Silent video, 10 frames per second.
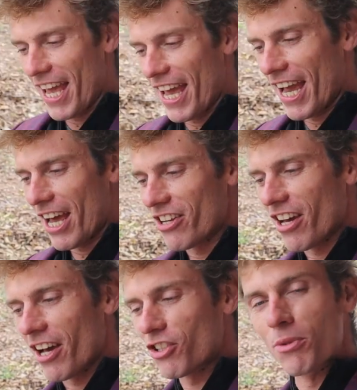and
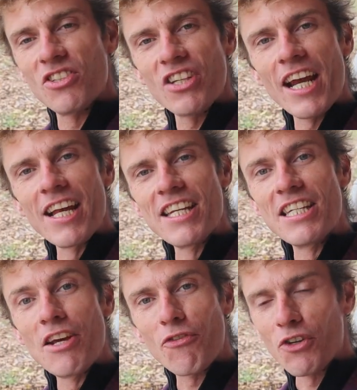to be set at
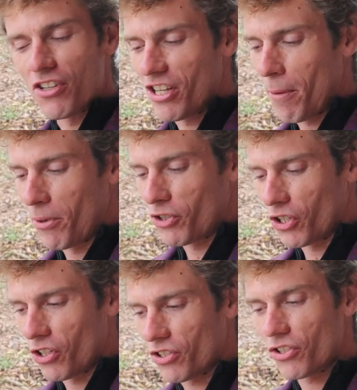different
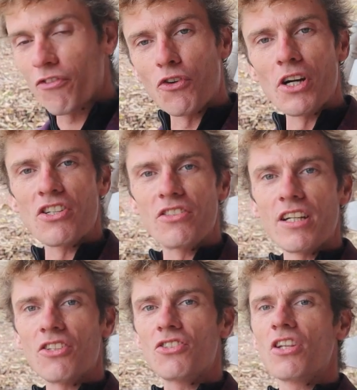temperatures. For
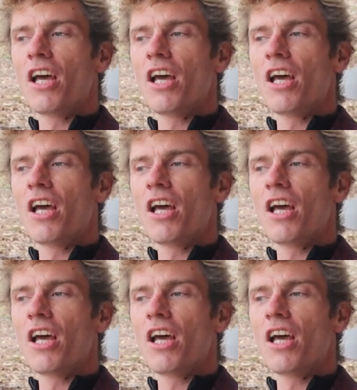instance,